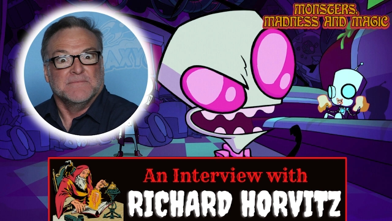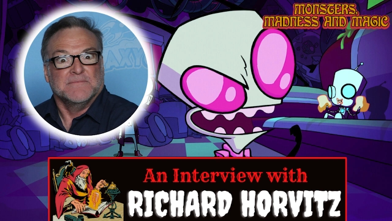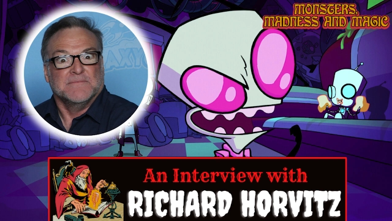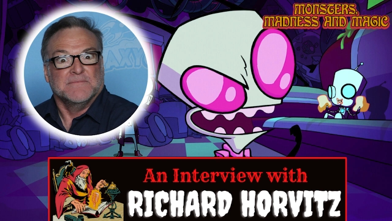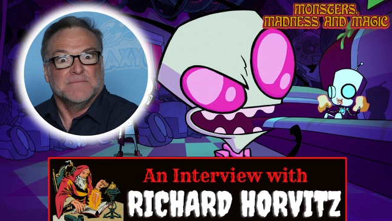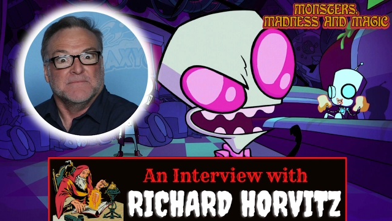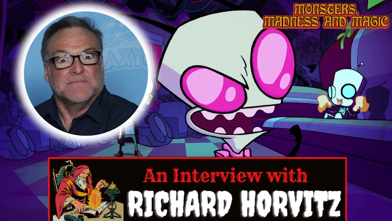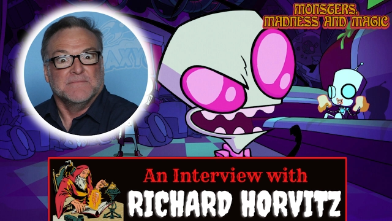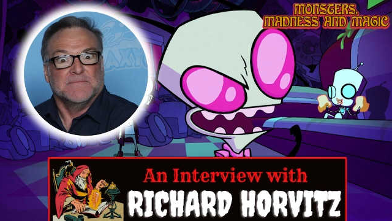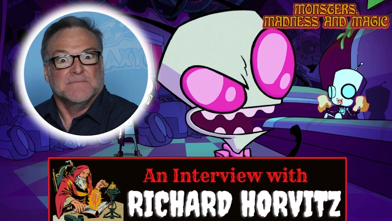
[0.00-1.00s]

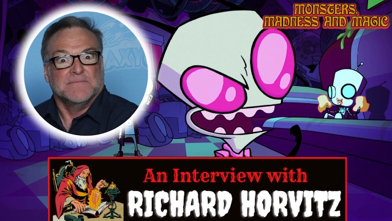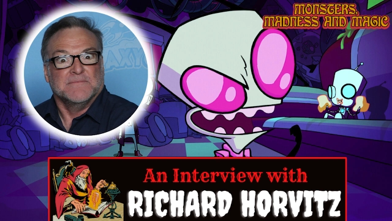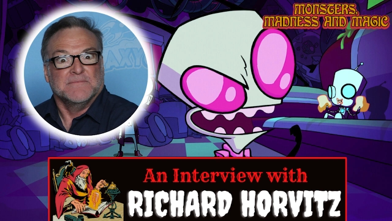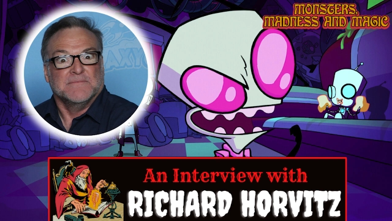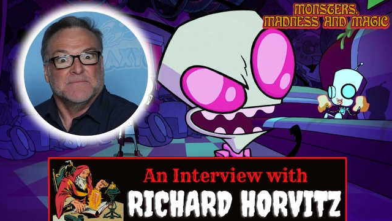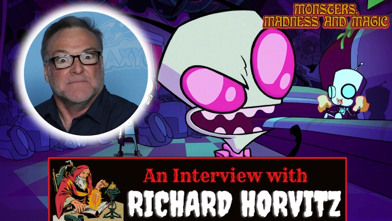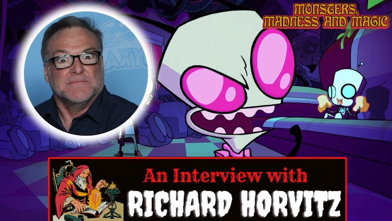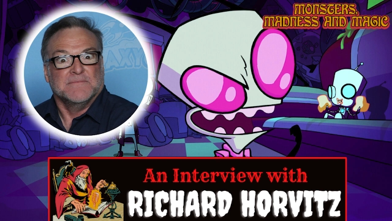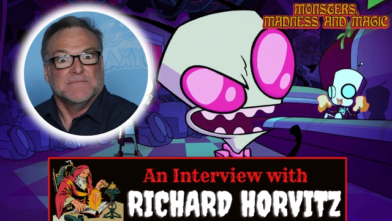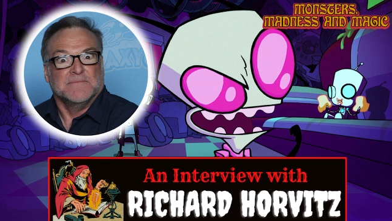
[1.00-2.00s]

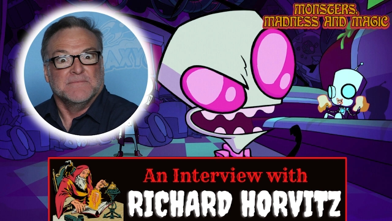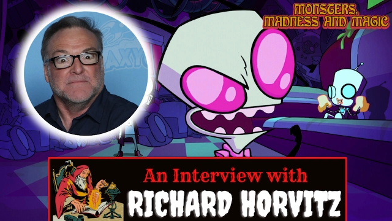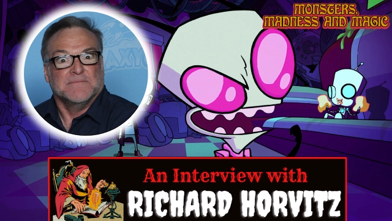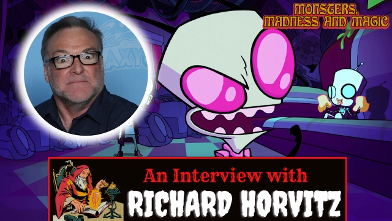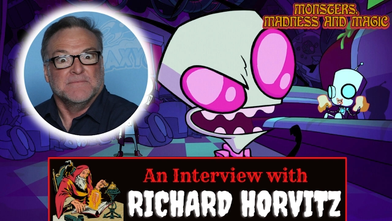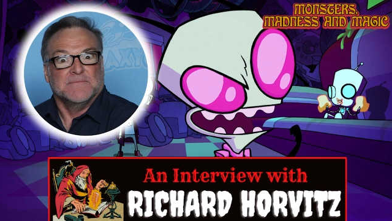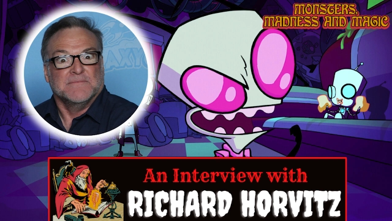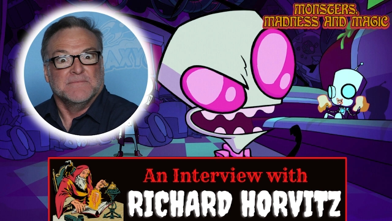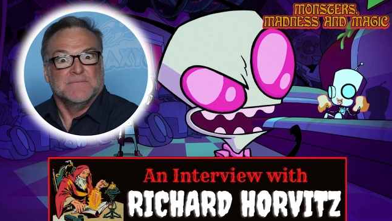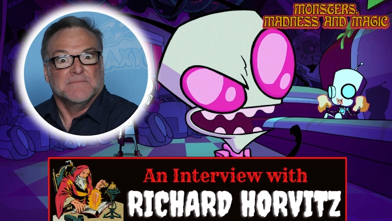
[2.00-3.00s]

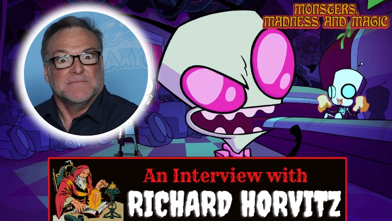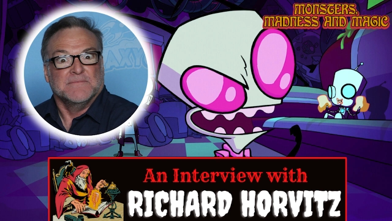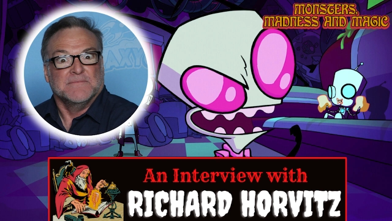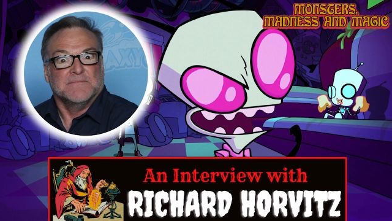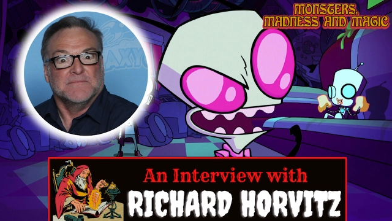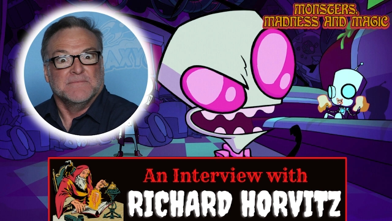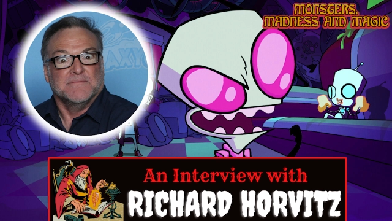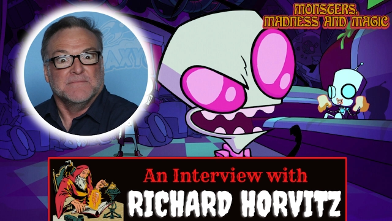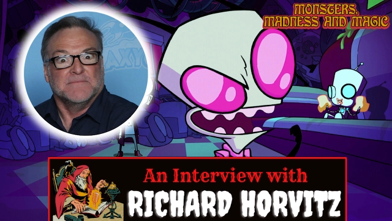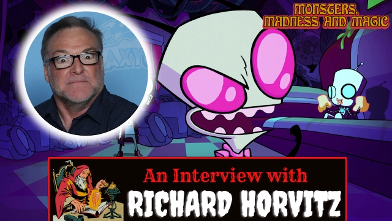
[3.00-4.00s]

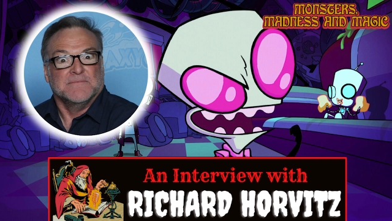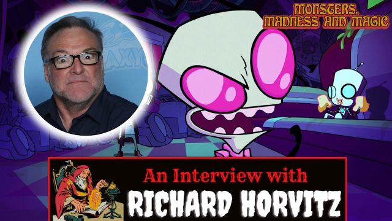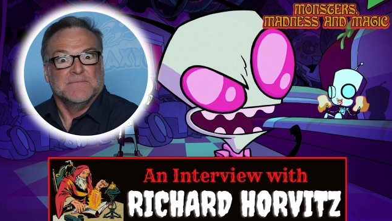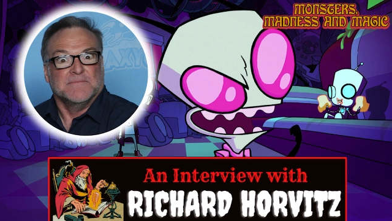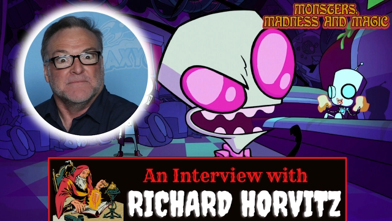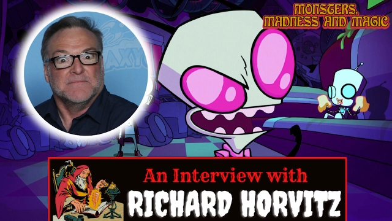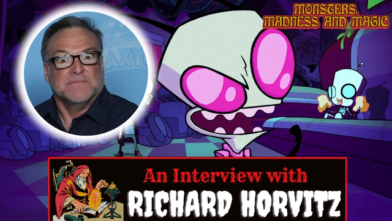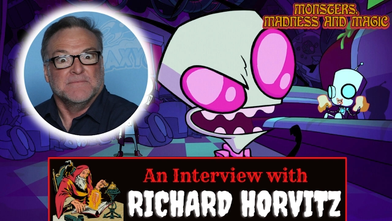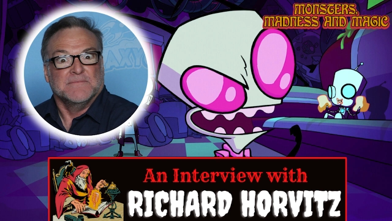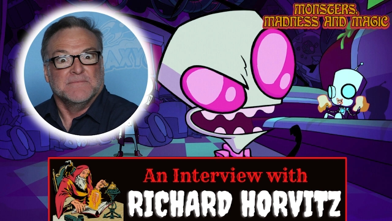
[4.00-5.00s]

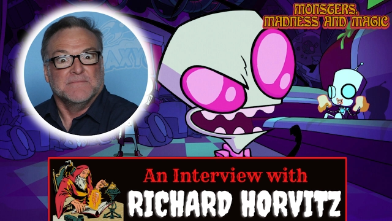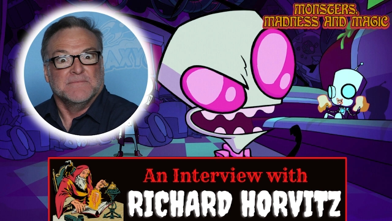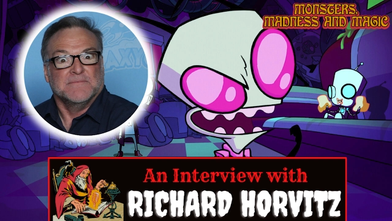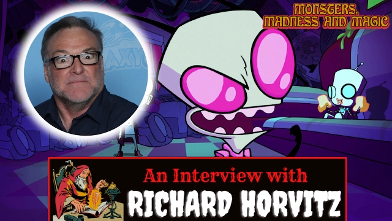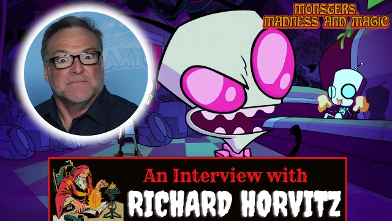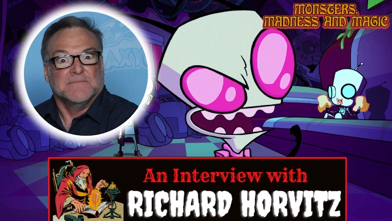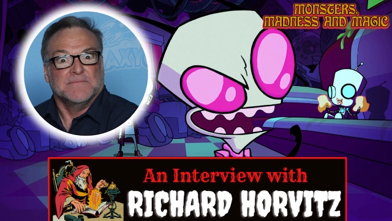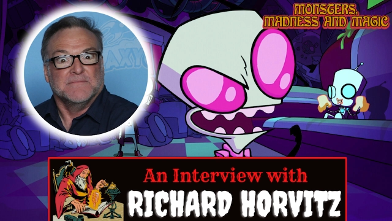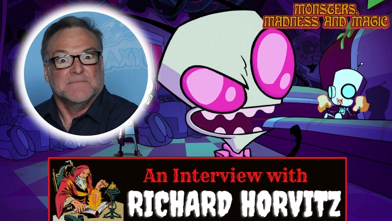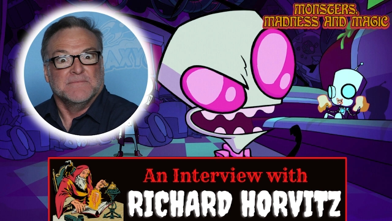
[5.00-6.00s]

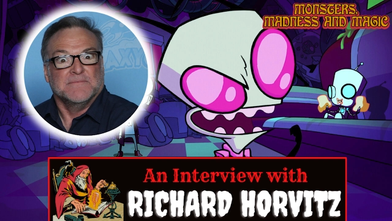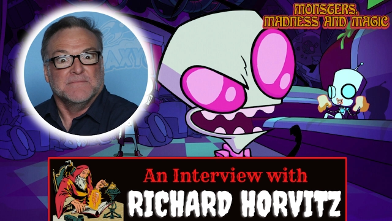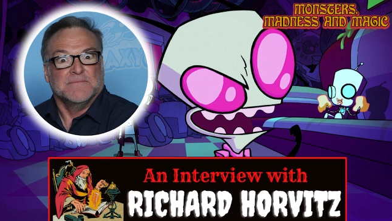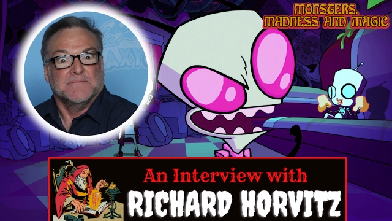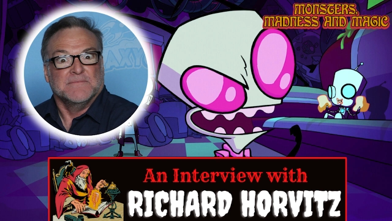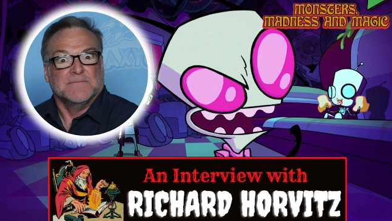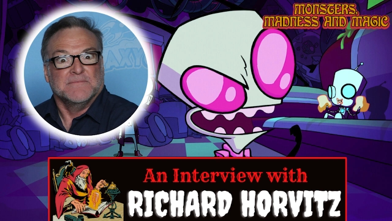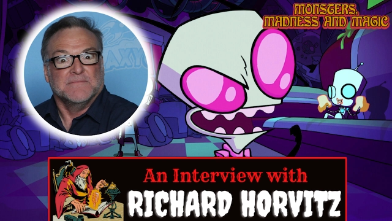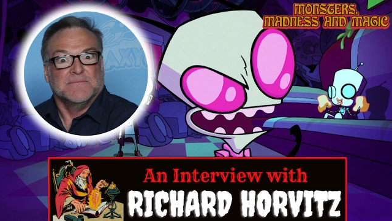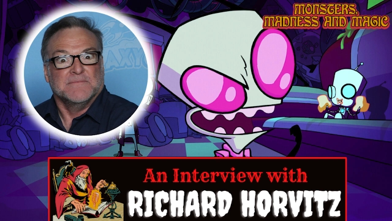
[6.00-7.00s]

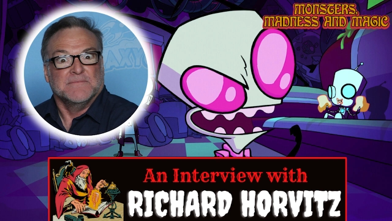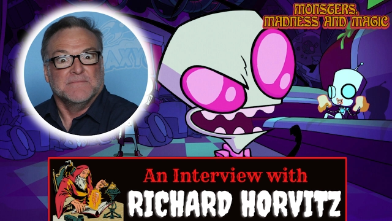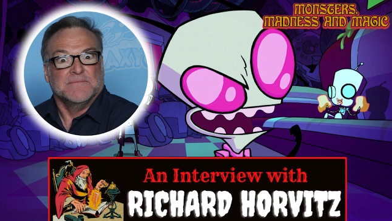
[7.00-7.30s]
This is a still picture; no speech is visible.